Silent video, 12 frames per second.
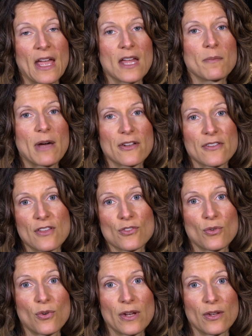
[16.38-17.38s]
and about
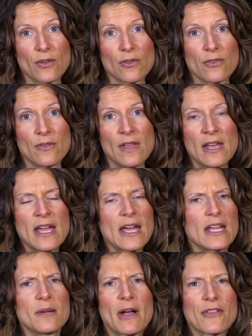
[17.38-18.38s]
essential oils,
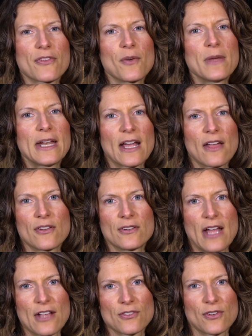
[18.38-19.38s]
and about so many other
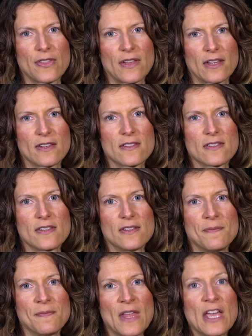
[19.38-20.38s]
natural things.
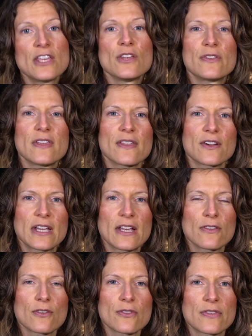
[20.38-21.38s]
You see, their
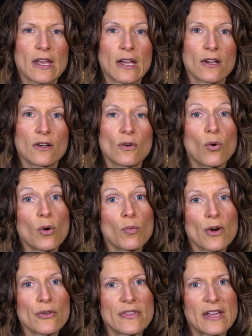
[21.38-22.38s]
kids are sick, or
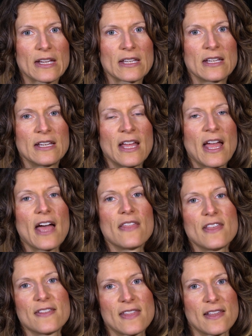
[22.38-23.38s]
were sick,
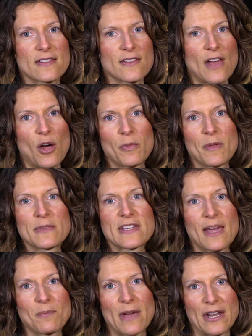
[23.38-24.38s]
and these things have helped them to
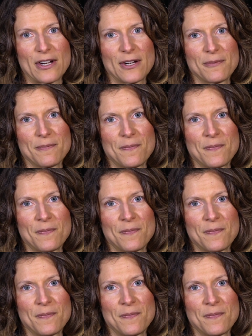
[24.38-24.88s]
get better.